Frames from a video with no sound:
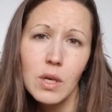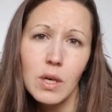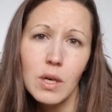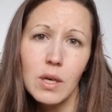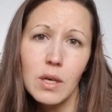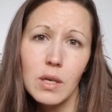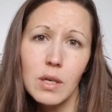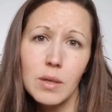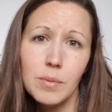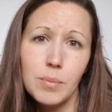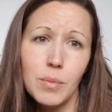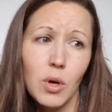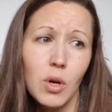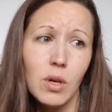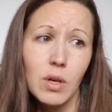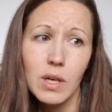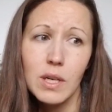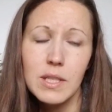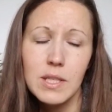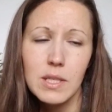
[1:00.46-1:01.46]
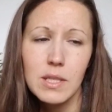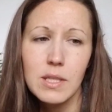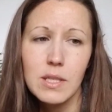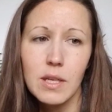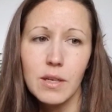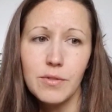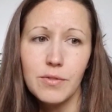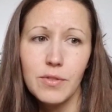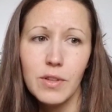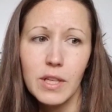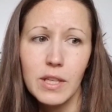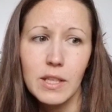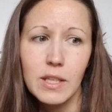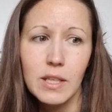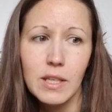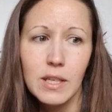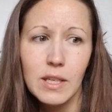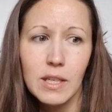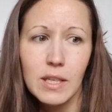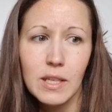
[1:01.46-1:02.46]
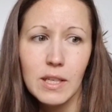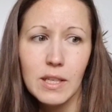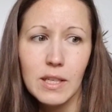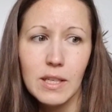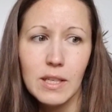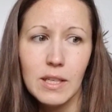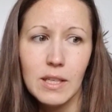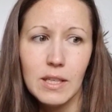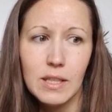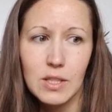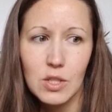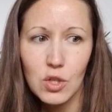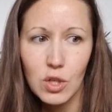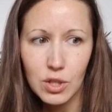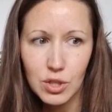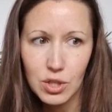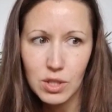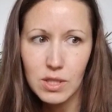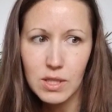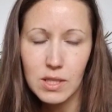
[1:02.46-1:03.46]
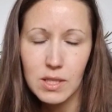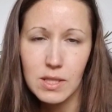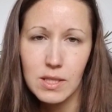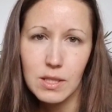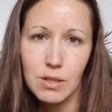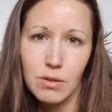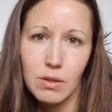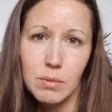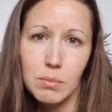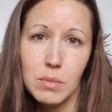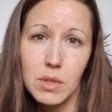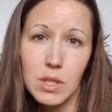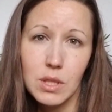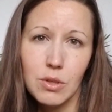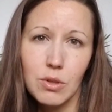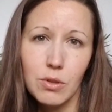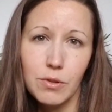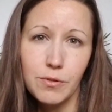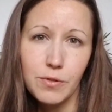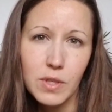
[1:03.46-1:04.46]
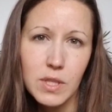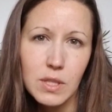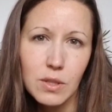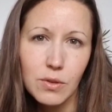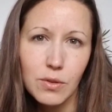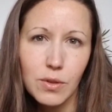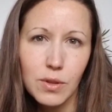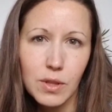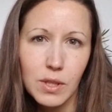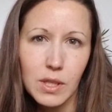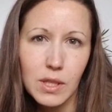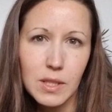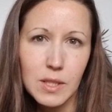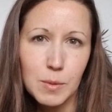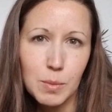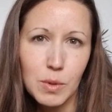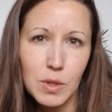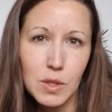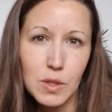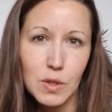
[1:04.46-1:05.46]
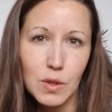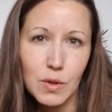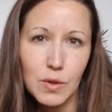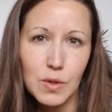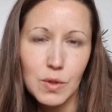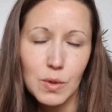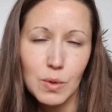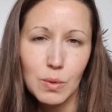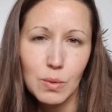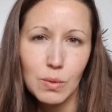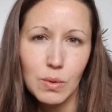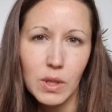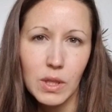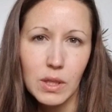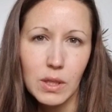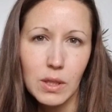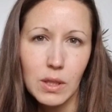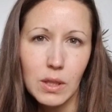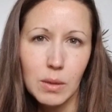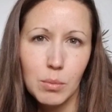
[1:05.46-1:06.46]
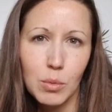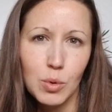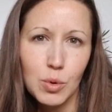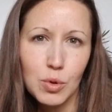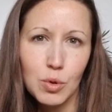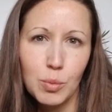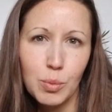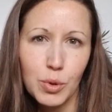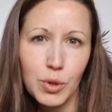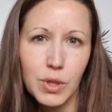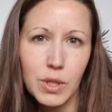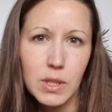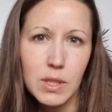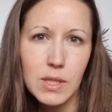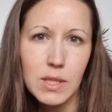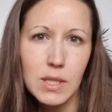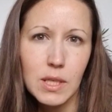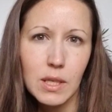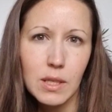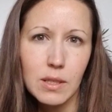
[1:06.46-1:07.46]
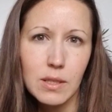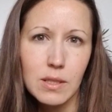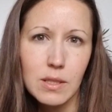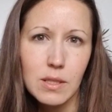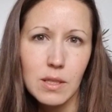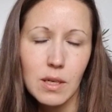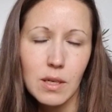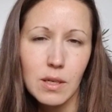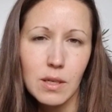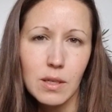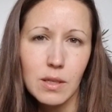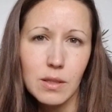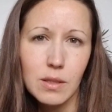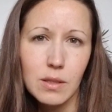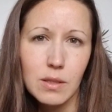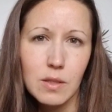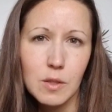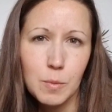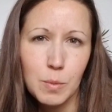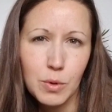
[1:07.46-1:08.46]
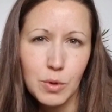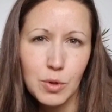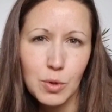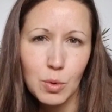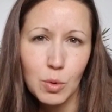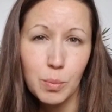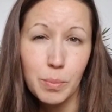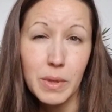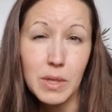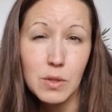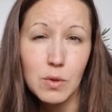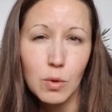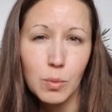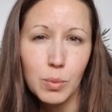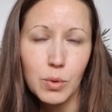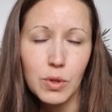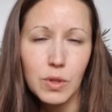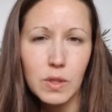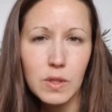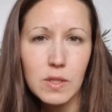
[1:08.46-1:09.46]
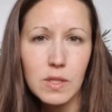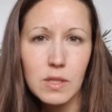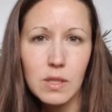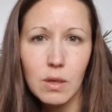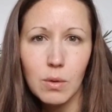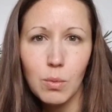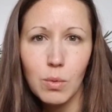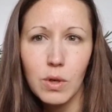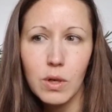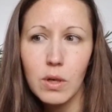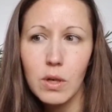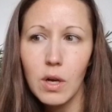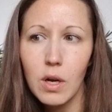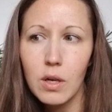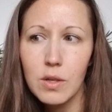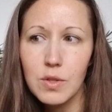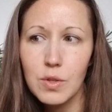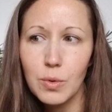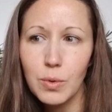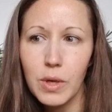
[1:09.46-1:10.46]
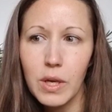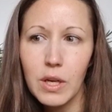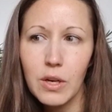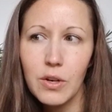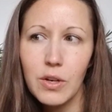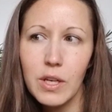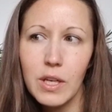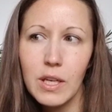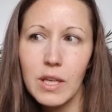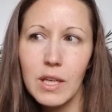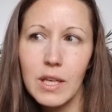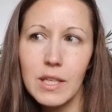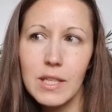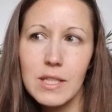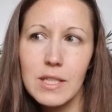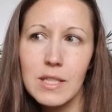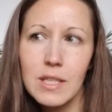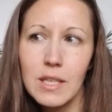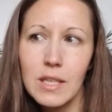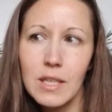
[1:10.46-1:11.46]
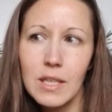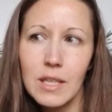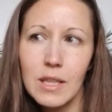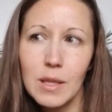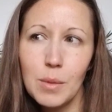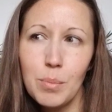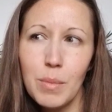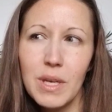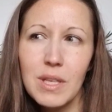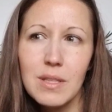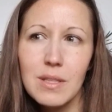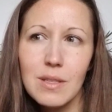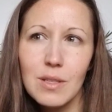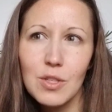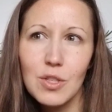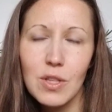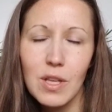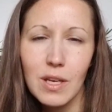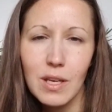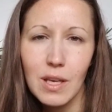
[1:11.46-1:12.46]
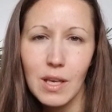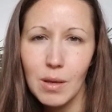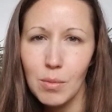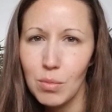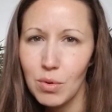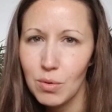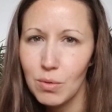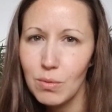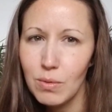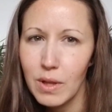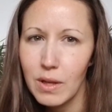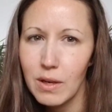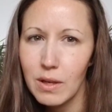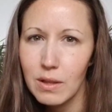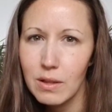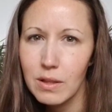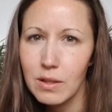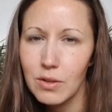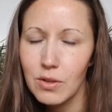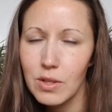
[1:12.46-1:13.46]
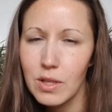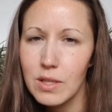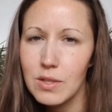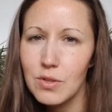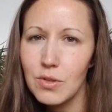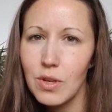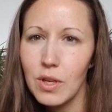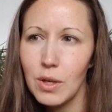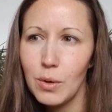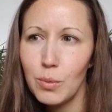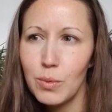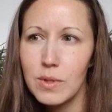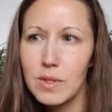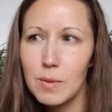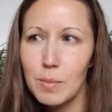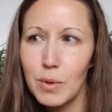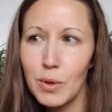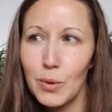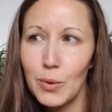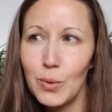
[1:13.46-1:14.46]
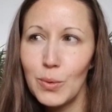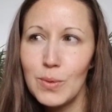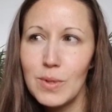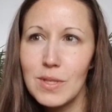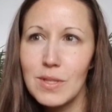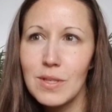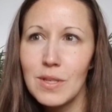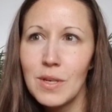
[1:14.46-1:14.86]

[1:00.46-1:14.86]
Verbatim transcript: um, all kinds of stuff. Like it's not just necessarily material physical things, but it's also like emotional burdens and uh, spiritual mental burdens that we're also carrying. And it's the message that came through loud and clear yesterday was about